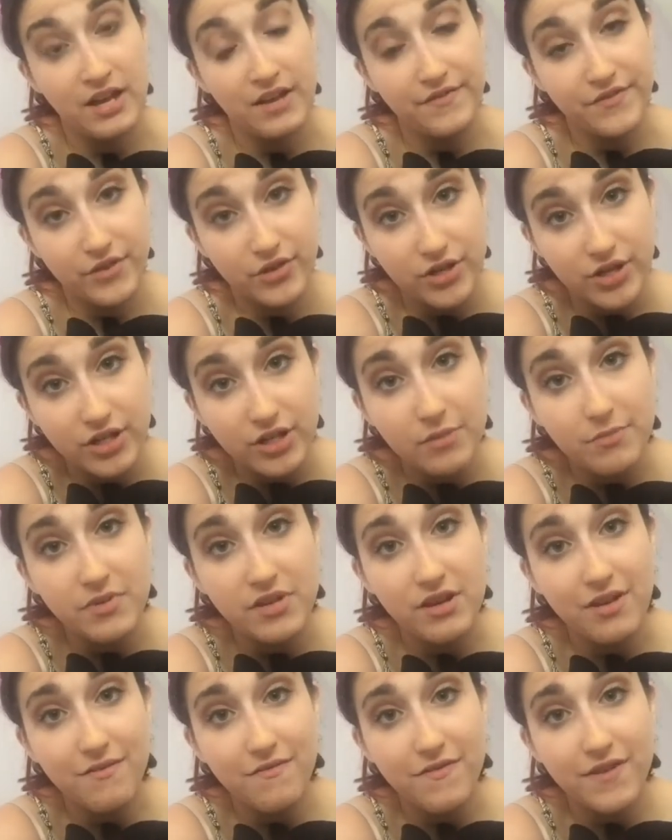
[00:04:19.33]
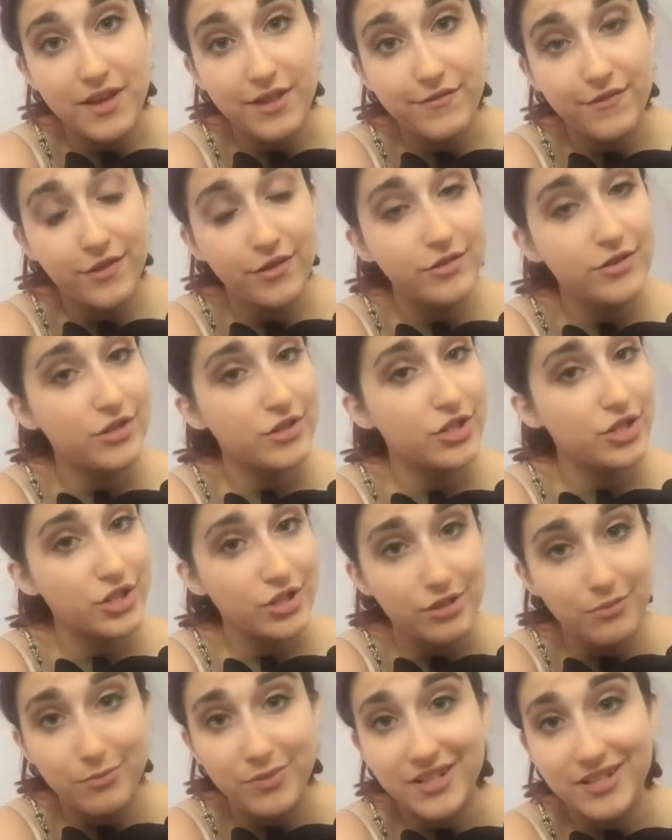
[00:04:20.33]
If you're gonna be unfaithful, you
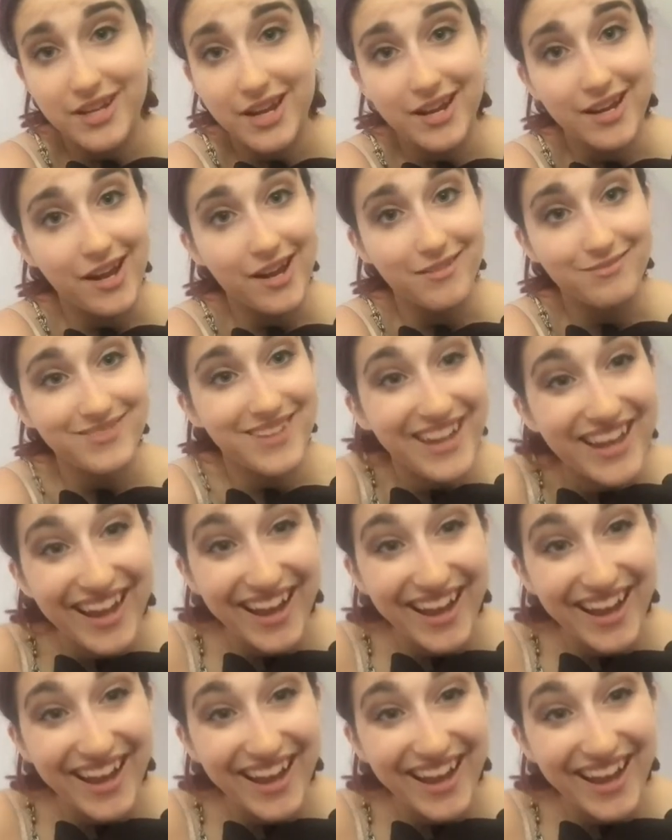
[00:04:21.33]
shouldn't be dating.